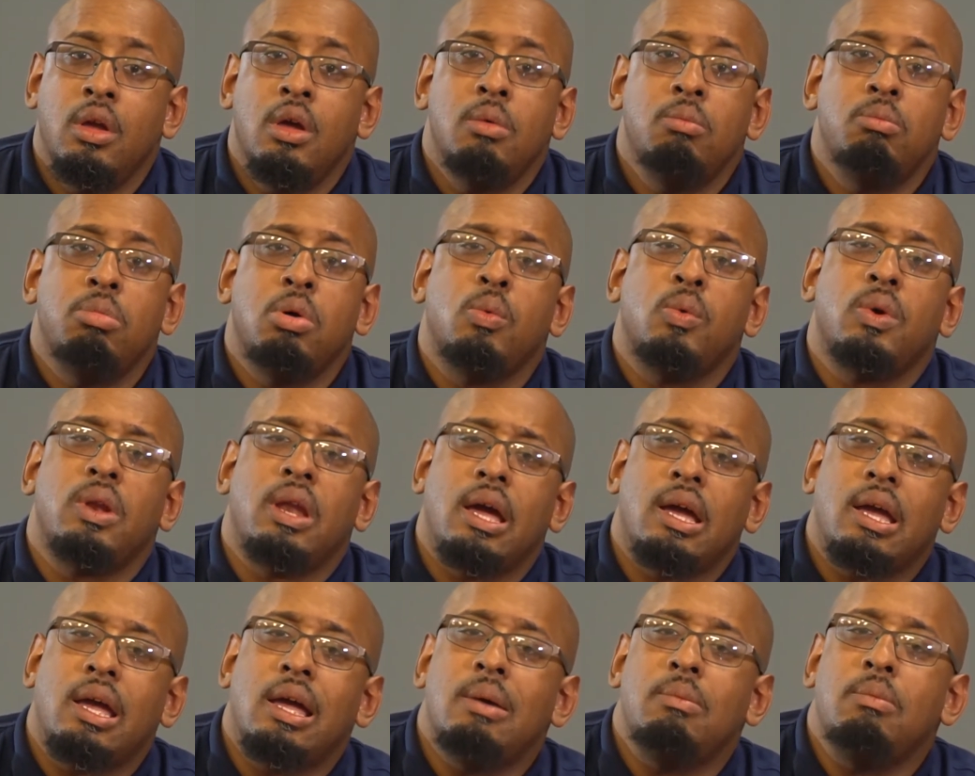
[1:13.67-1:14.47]
But when
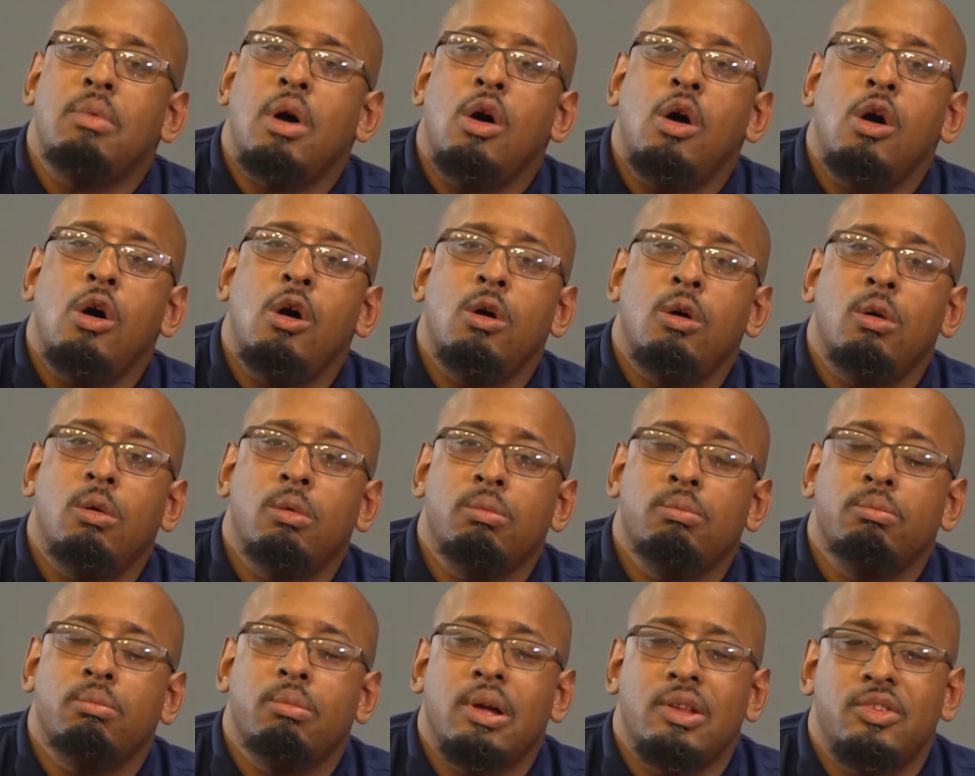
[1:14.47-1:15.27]
I come
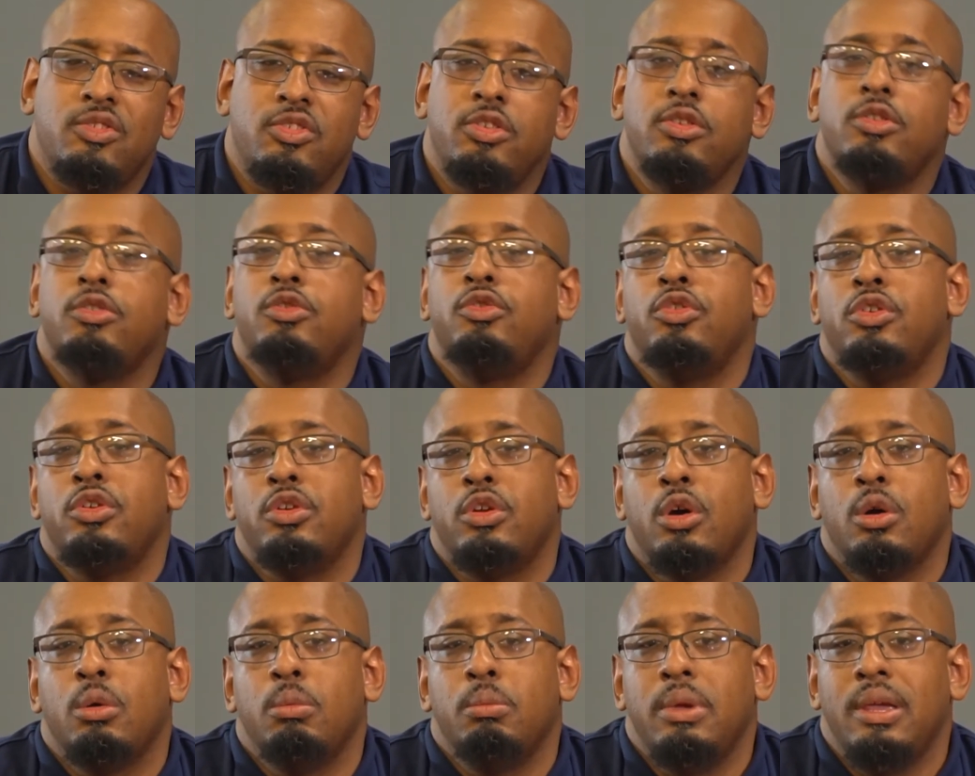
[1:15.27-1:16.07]
home, my children
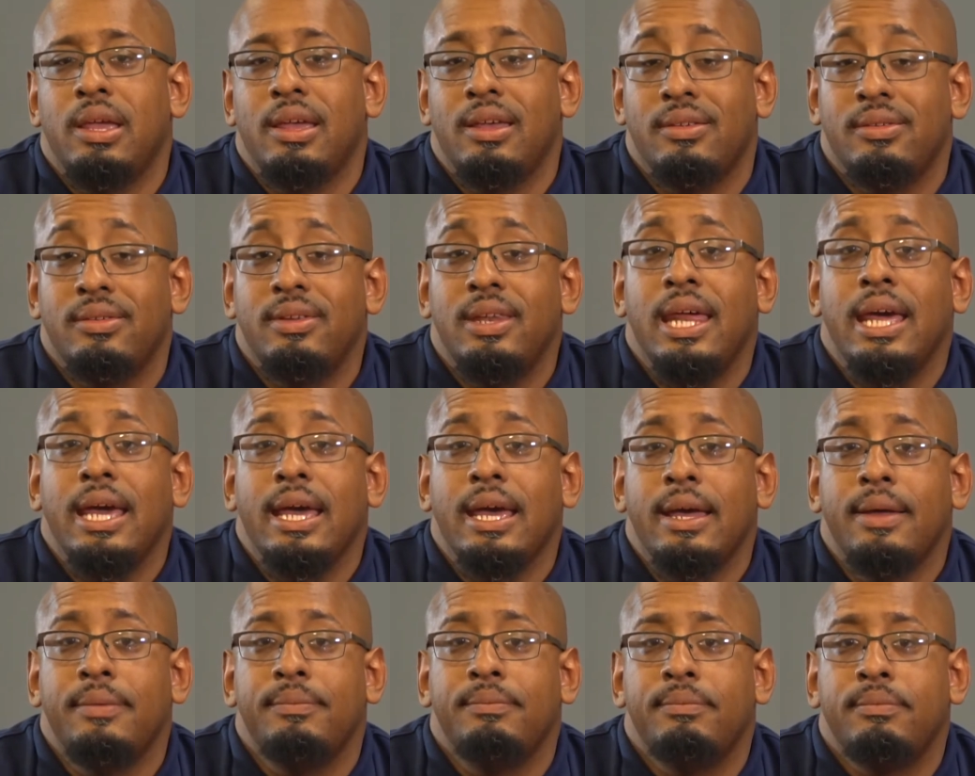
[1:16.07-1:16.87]
know me as
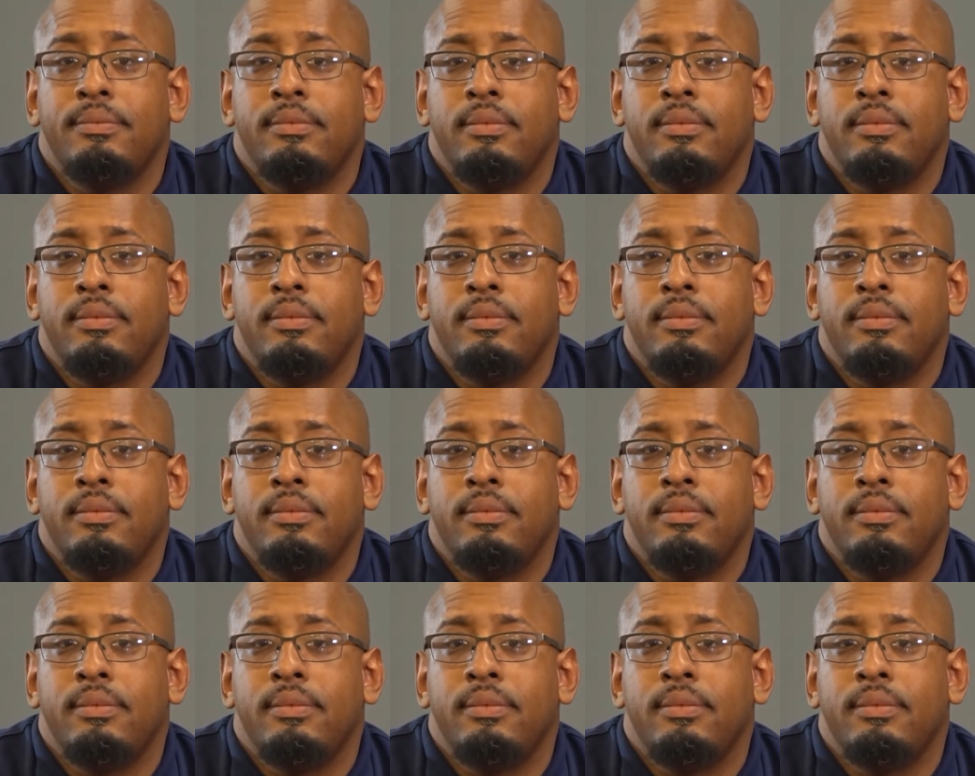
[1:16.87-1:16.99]
dad.